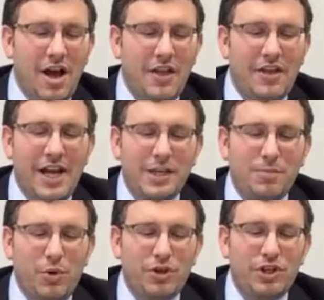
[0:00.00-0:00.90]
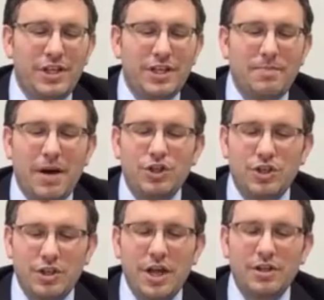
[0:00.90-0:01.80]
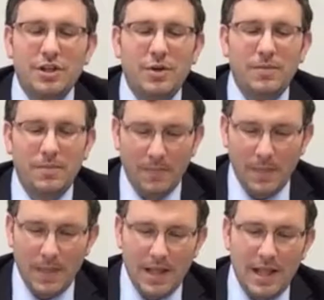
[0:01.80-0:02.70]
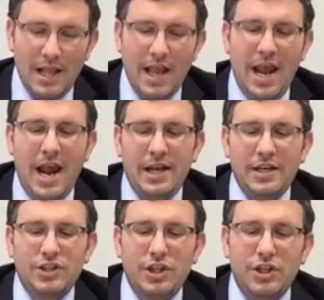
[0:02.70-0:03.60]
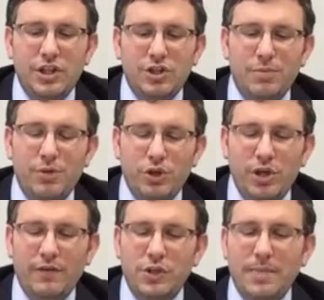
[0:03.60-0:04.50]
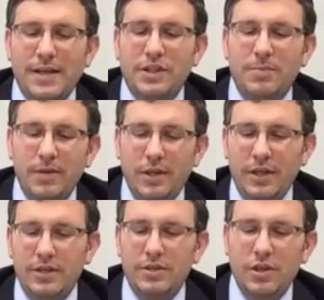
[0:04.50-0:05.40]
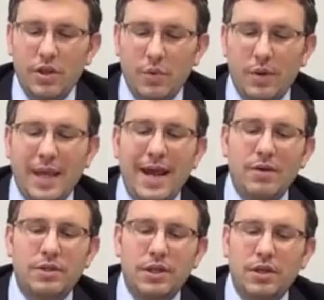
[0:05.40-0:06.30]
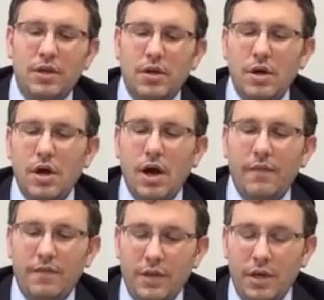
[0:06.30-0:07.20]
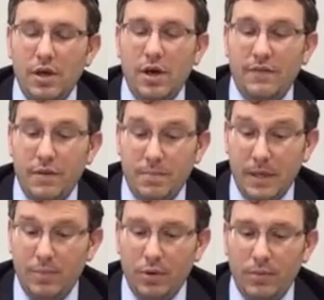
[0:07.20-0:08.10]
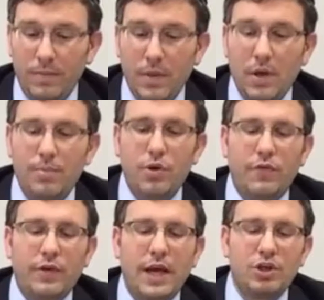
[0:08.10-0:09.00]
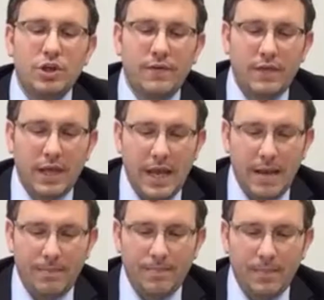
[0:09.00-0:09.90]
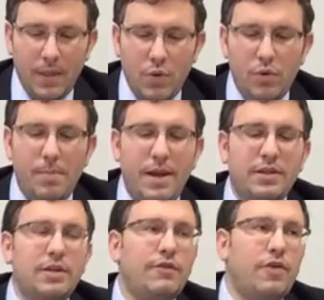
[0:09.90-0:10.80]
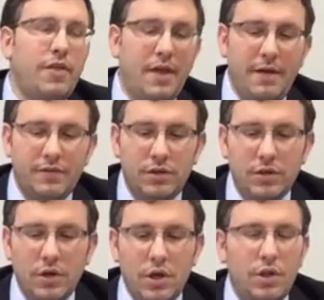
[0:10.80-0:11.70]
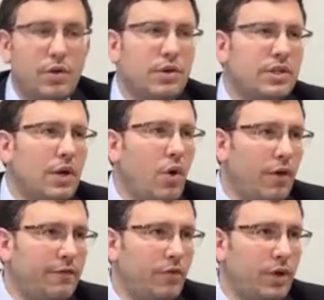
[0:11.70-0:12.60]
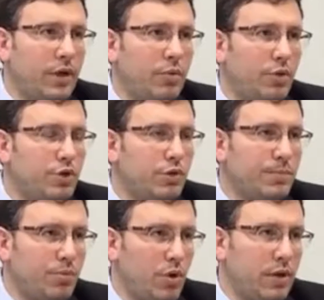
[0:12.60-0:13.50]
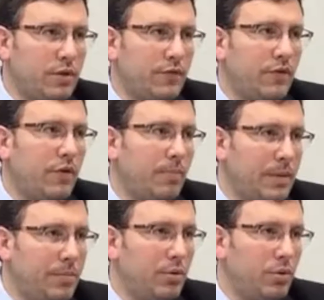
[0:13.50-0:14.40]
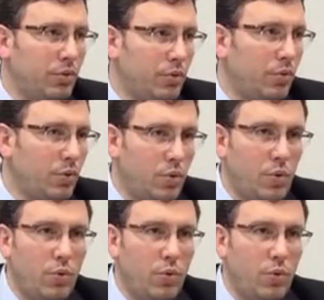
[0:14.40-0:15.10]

The next portion is Parshas Naso, and it's the distribution of responsibilities, the recounting of the people, purification of the camp, repenting for theft. There is an offering which was brought for people who